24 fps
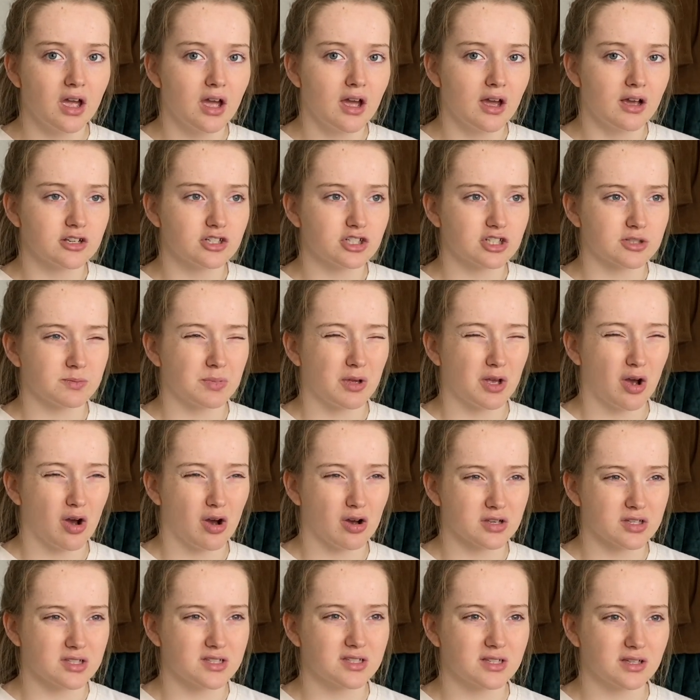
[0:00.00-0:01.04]
just
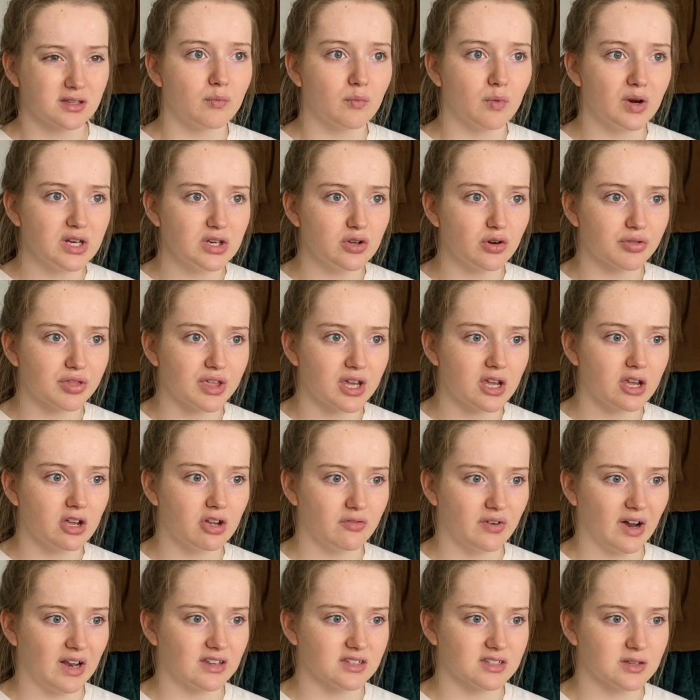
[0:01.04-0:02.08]
because when you're thinking of
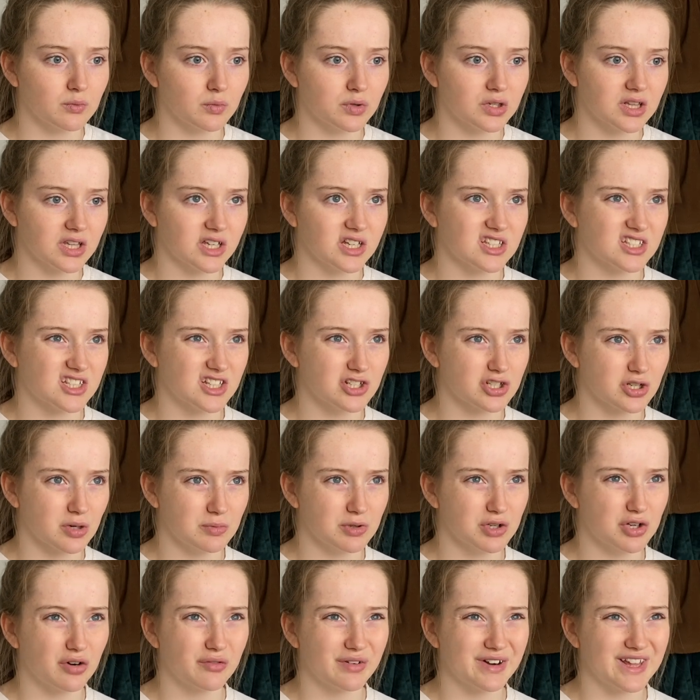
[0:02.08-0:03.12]
Alice in Wonderland Syndrome, you're
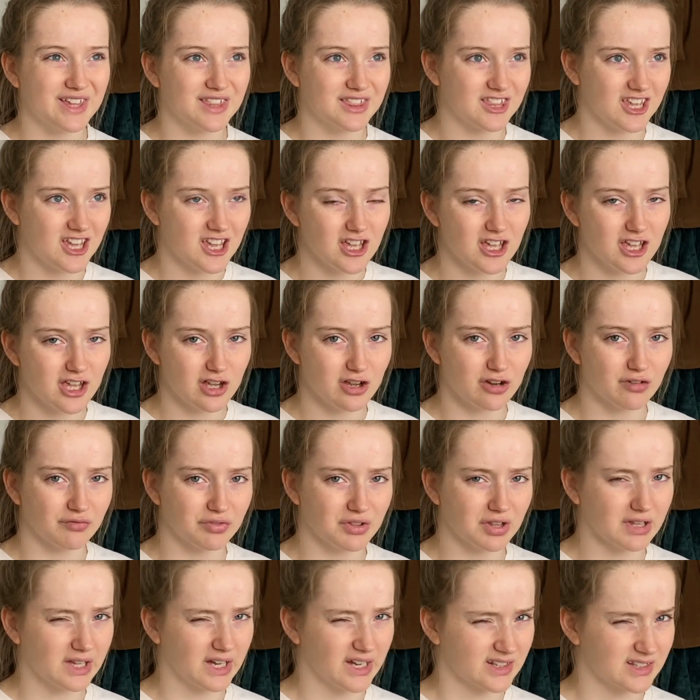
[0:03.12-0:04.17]
not really thinking of
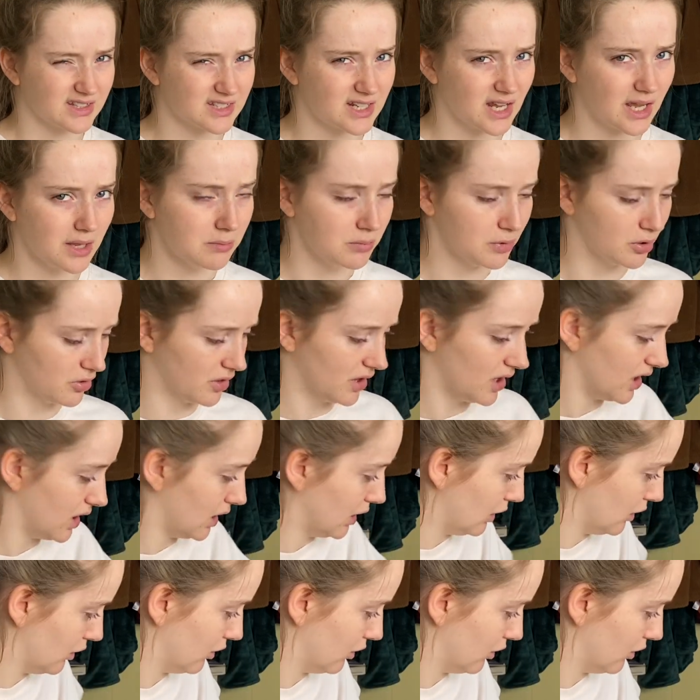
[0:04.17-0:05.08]
the landscape, you're thinking